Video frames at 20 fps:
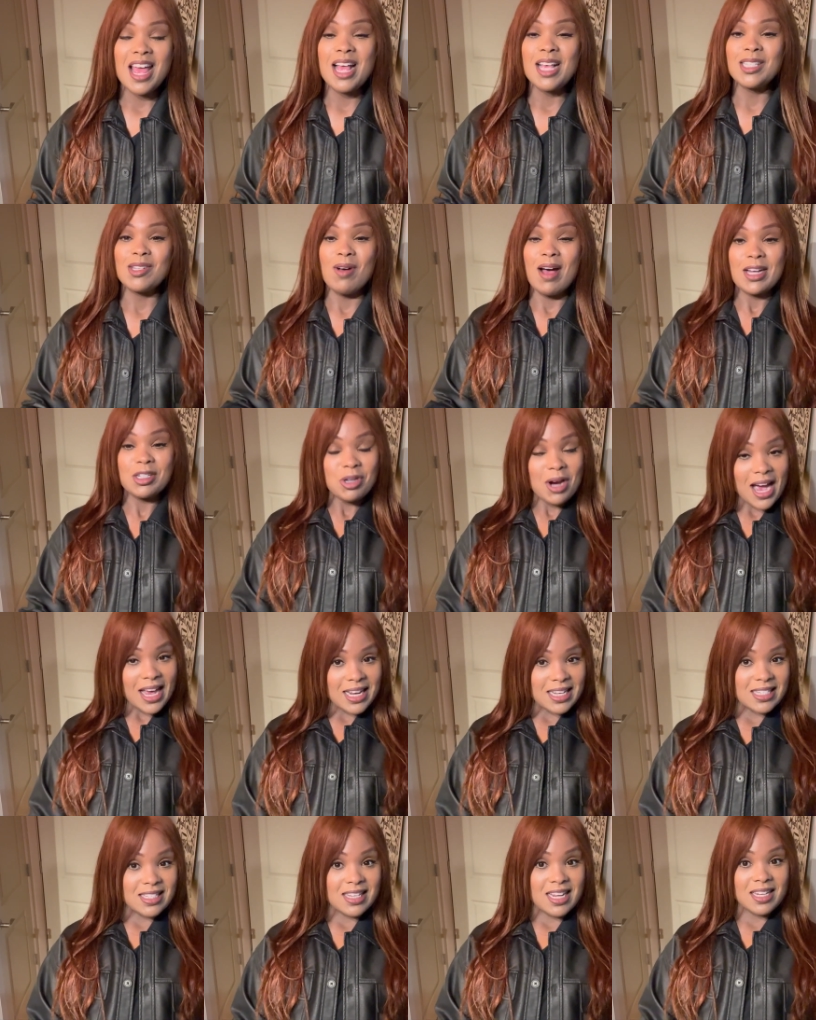so I try
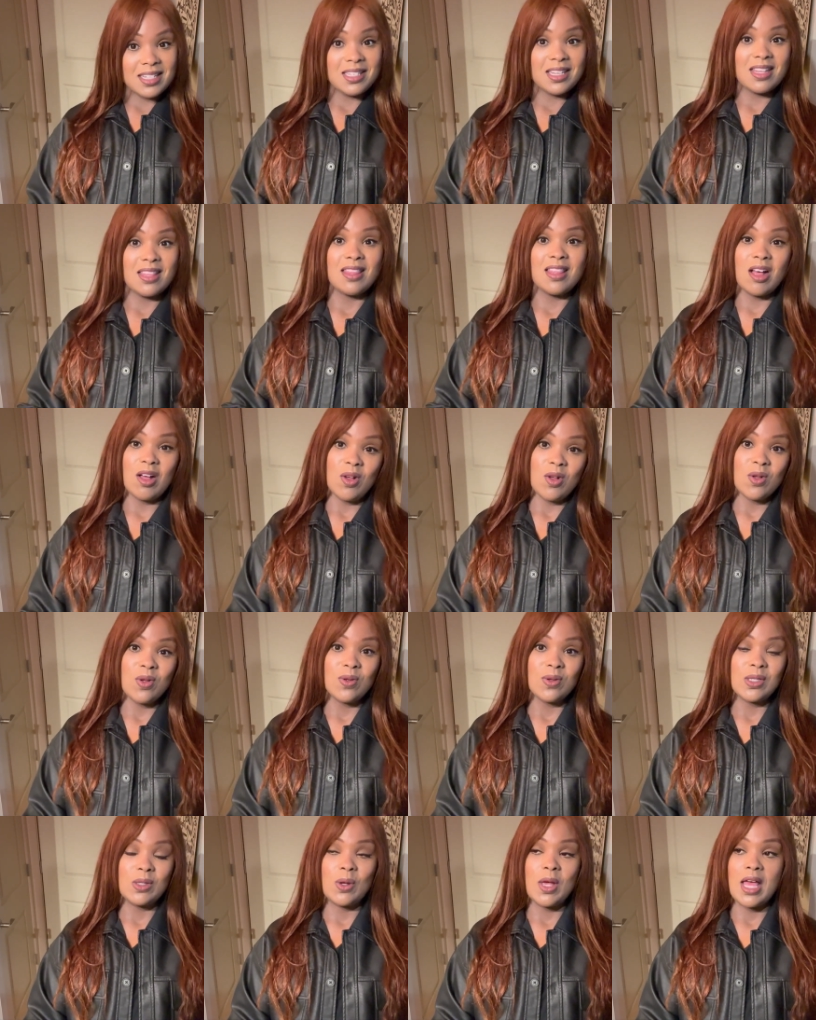to stick to
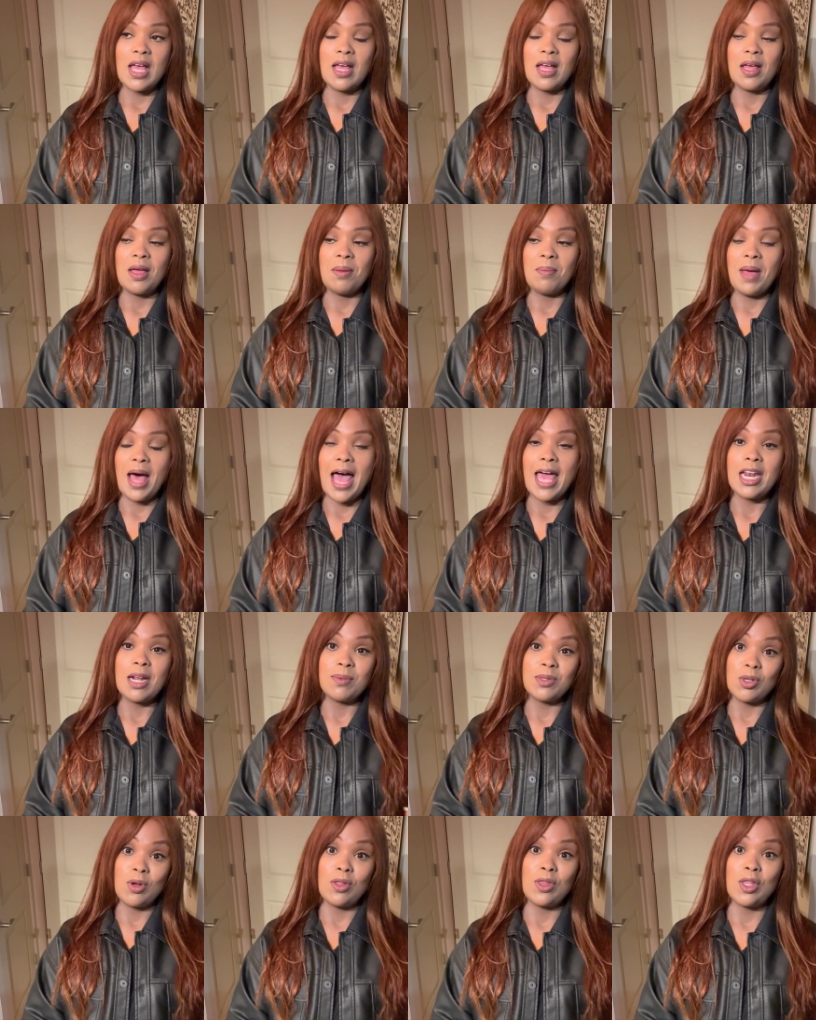those um,
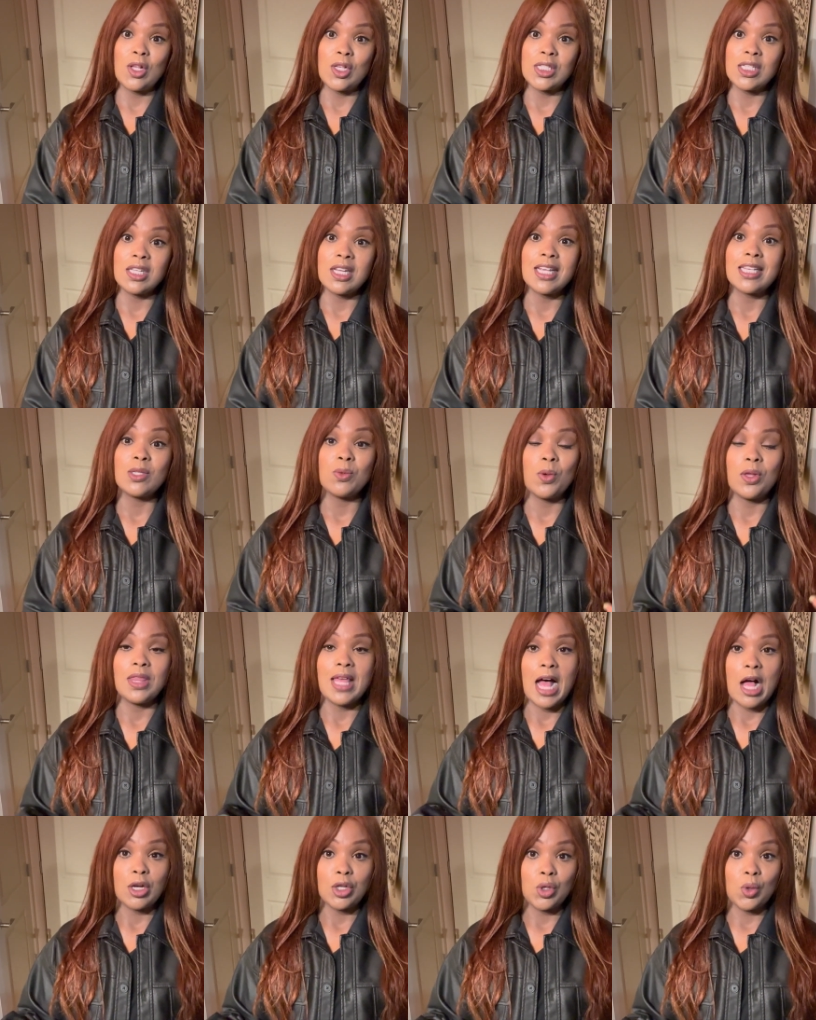items on those lists
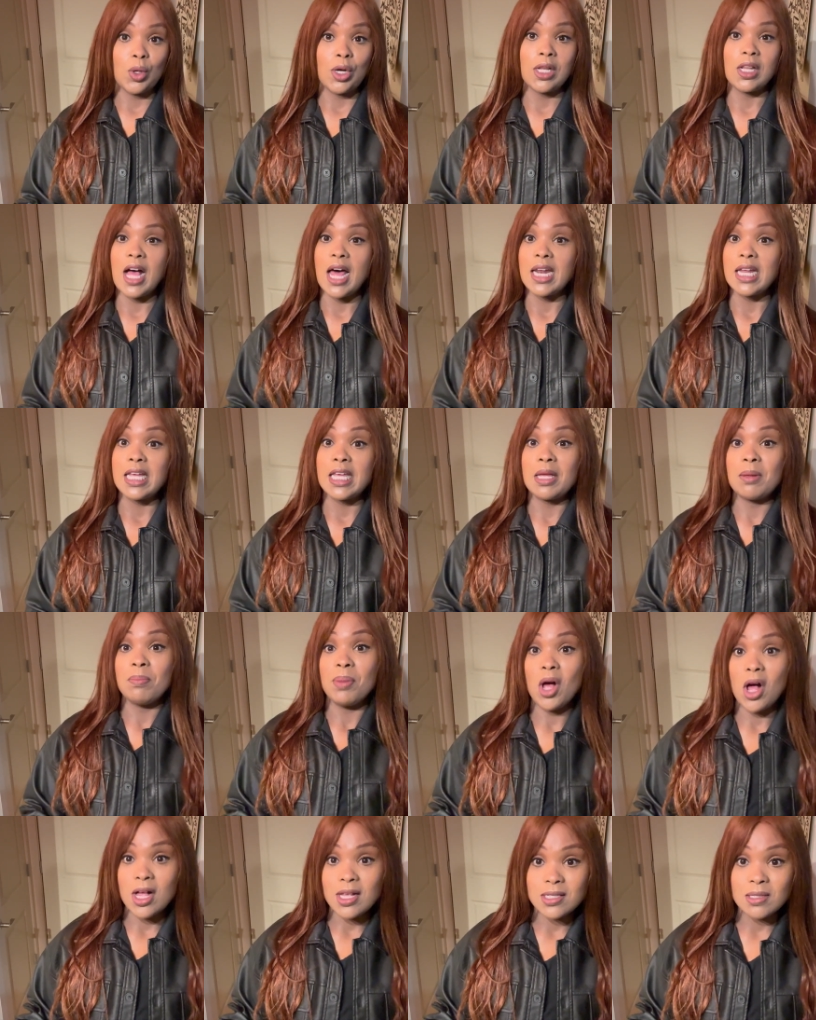without doing a lot of
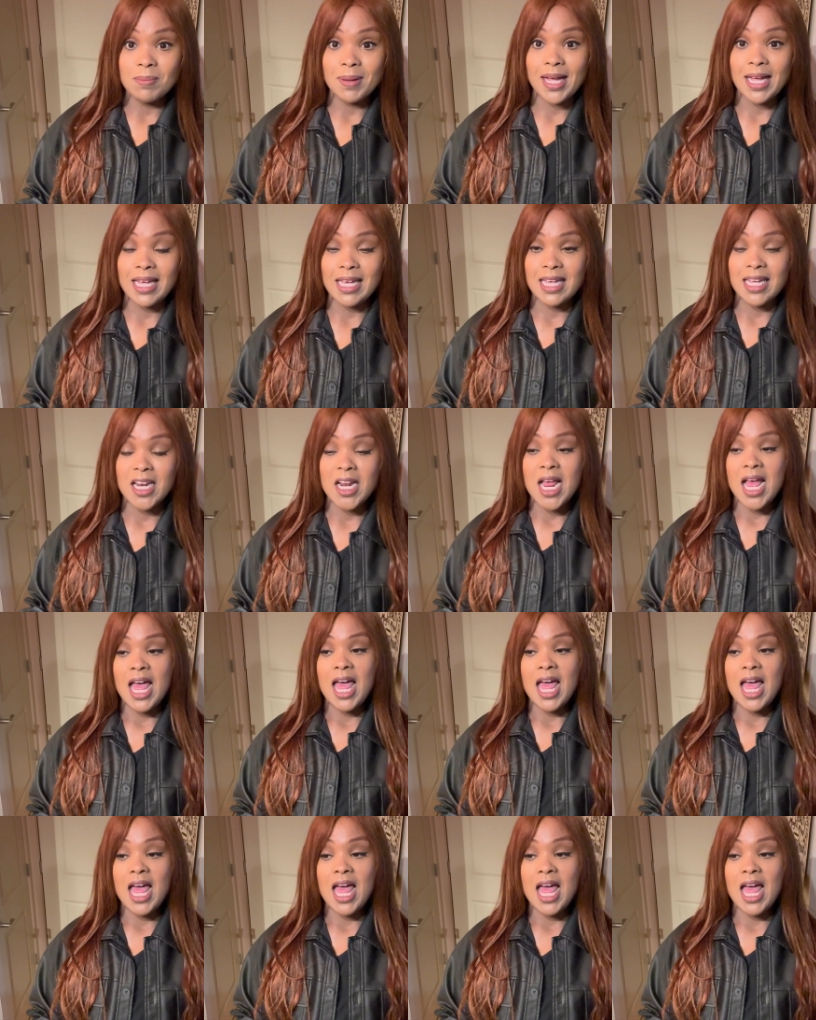impulse buying.